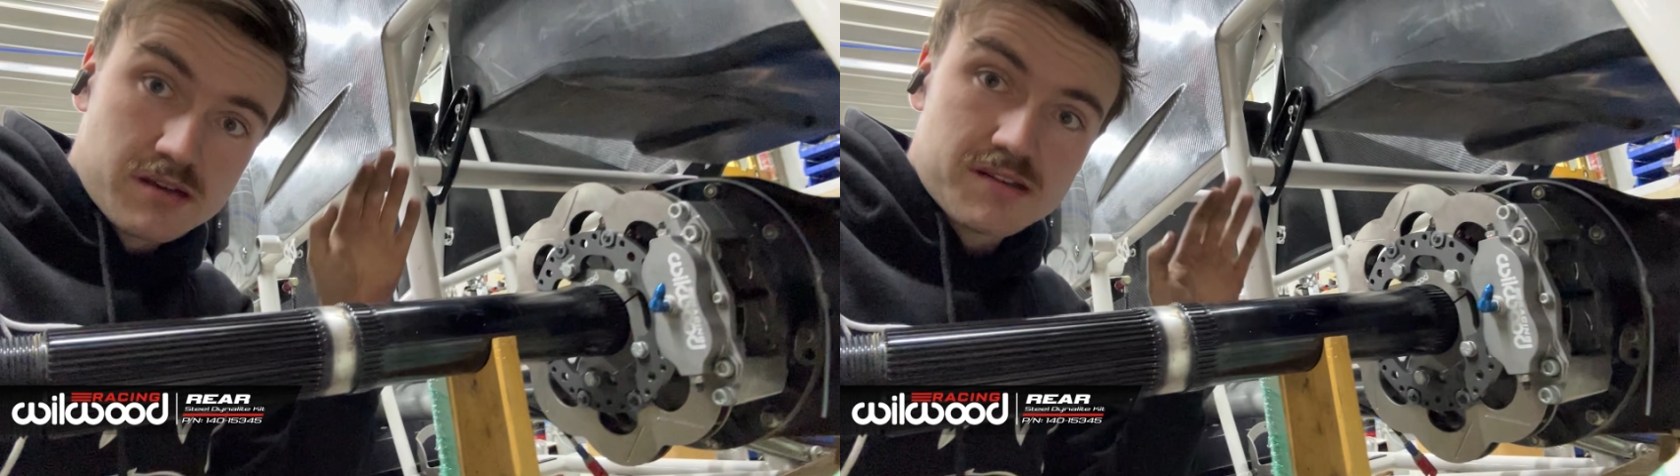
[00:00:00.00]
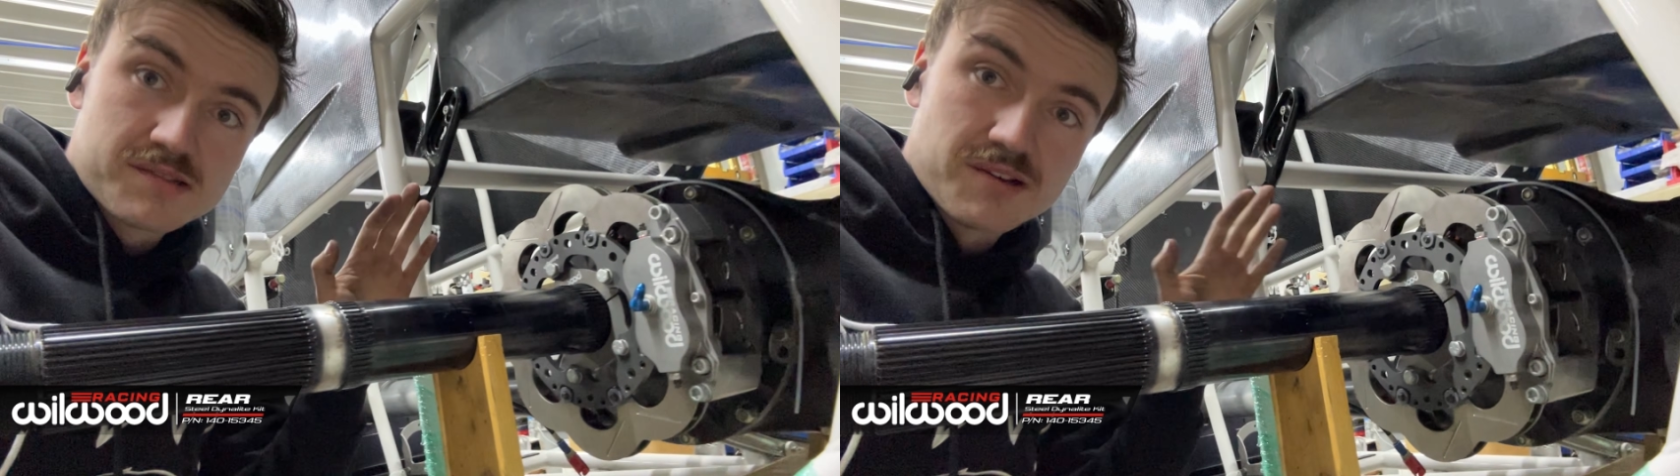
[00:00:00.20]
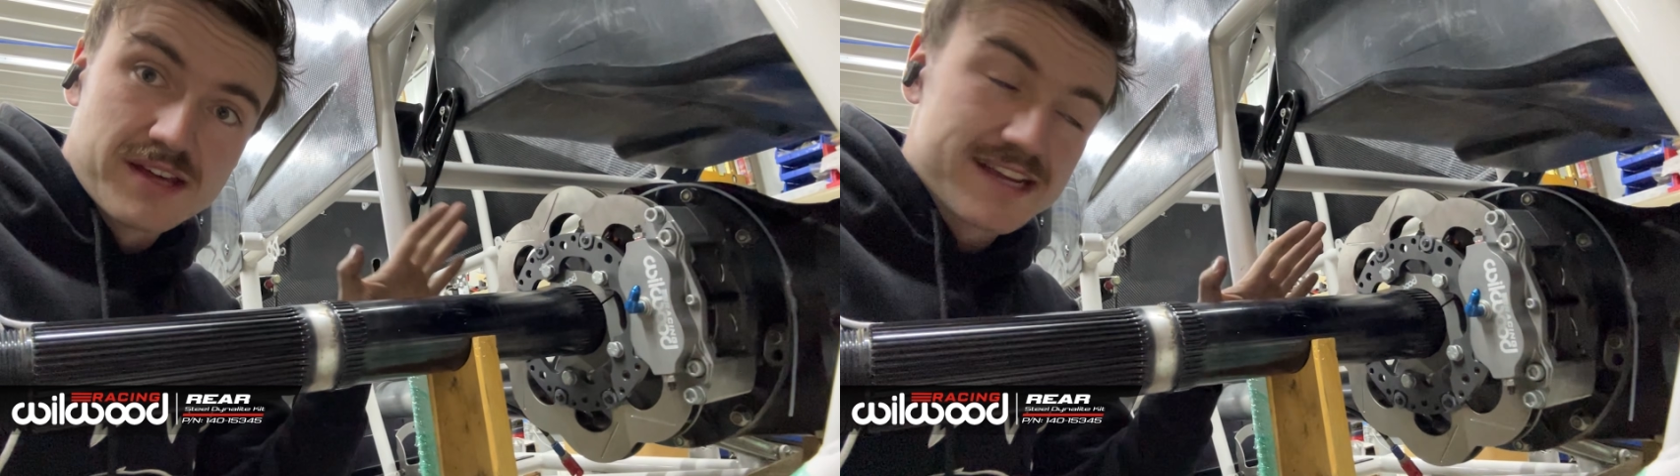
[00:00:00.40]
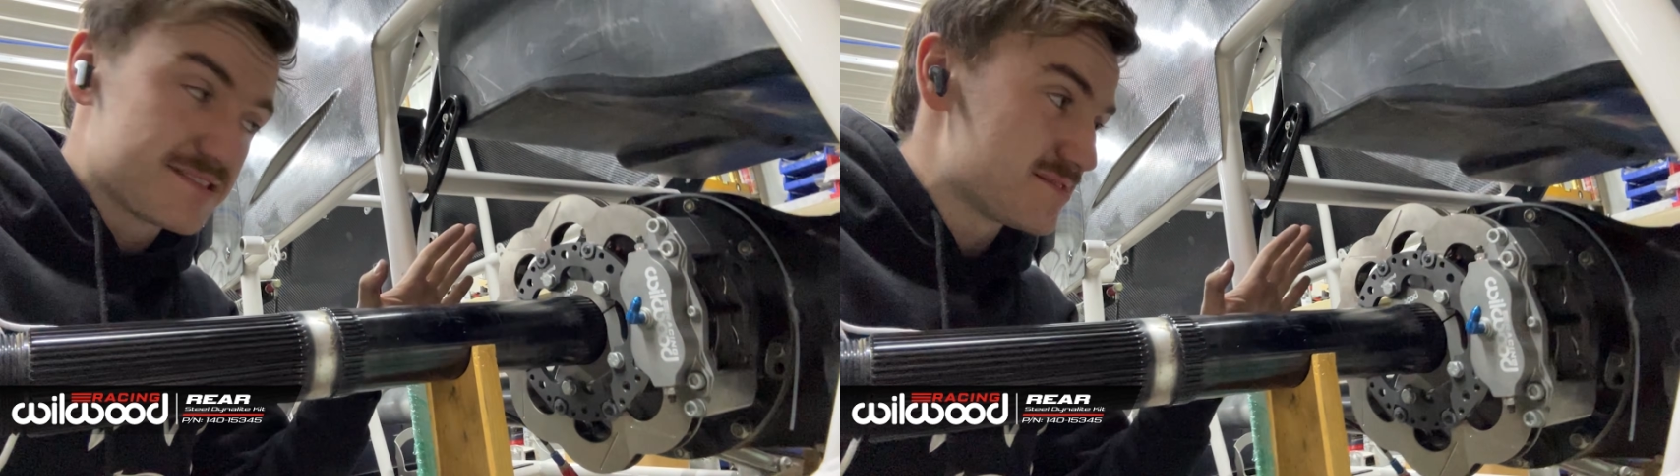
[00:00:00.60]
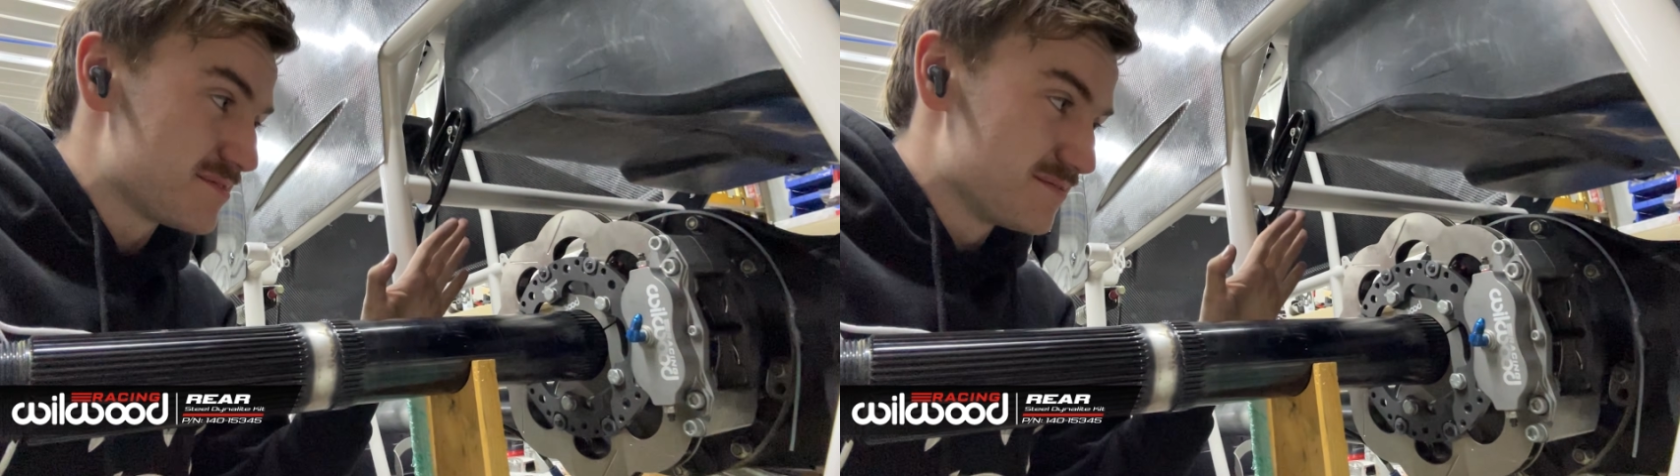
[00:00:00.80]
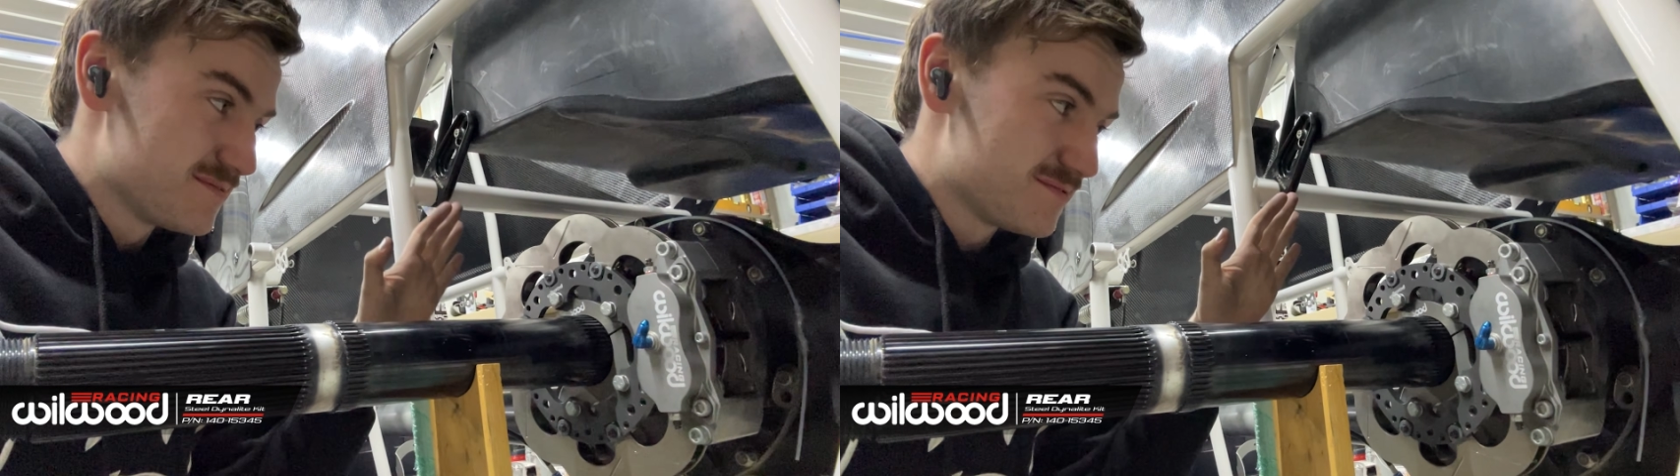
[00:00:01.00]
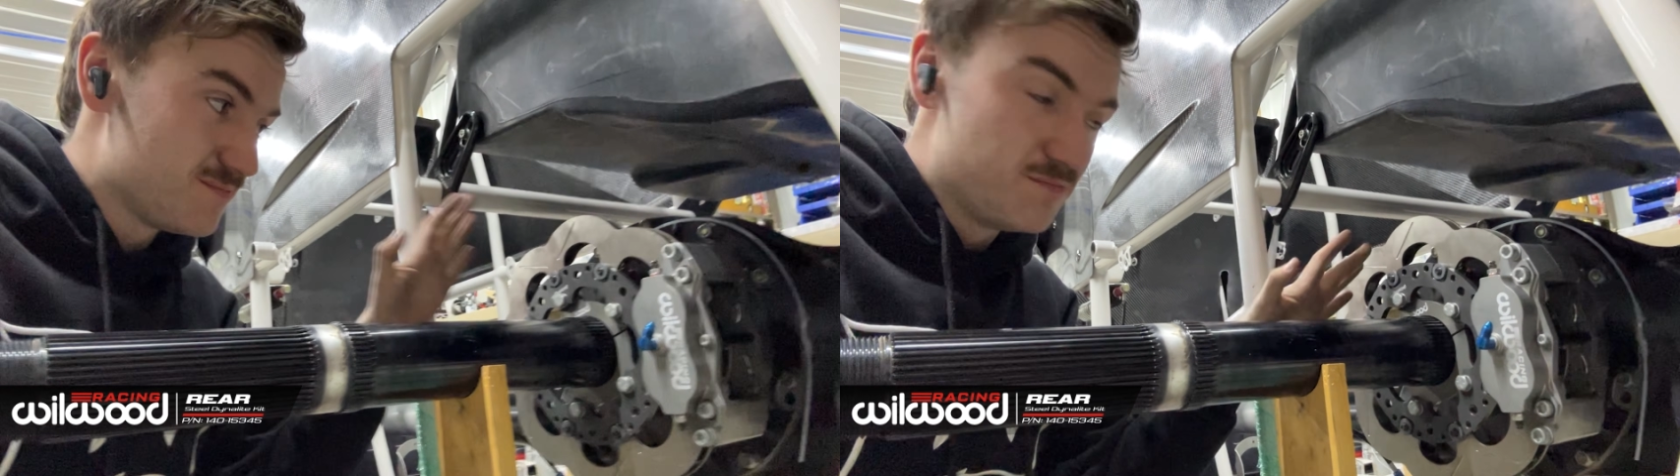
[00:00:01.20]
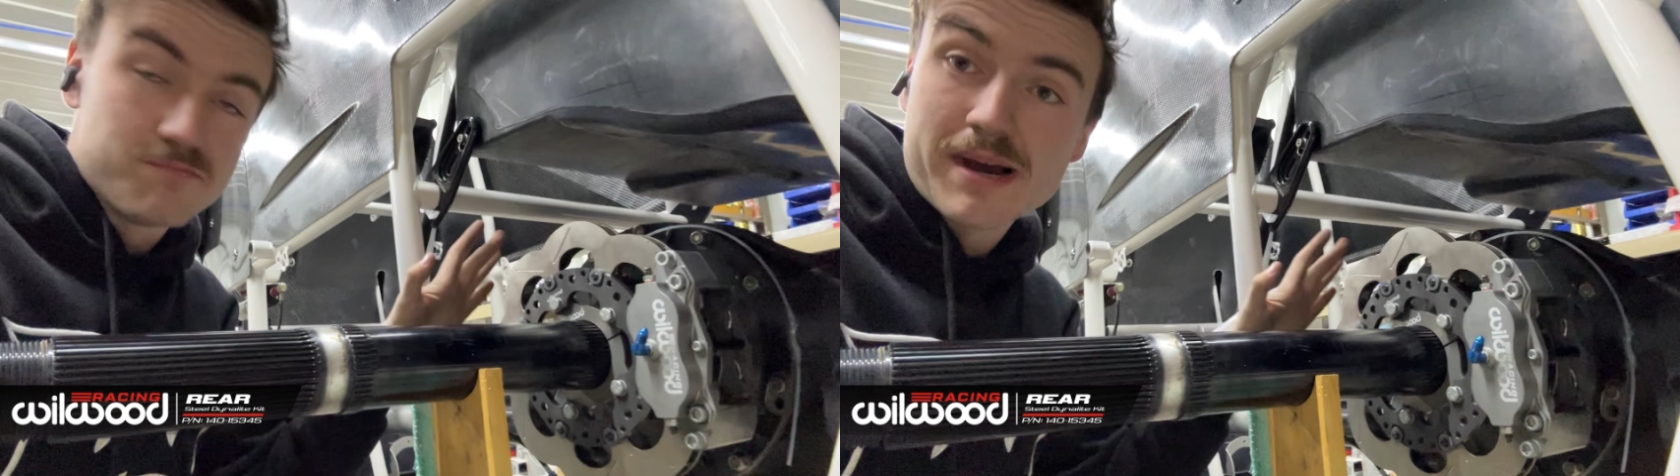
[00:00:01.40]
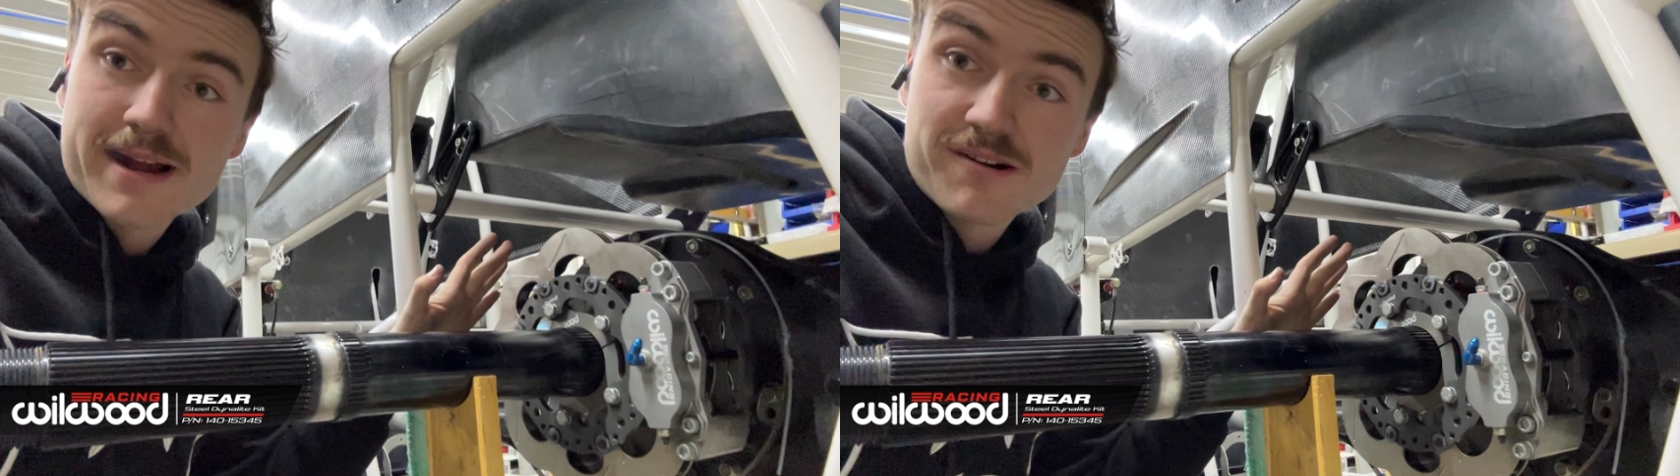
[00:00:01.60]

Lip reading: So that's bang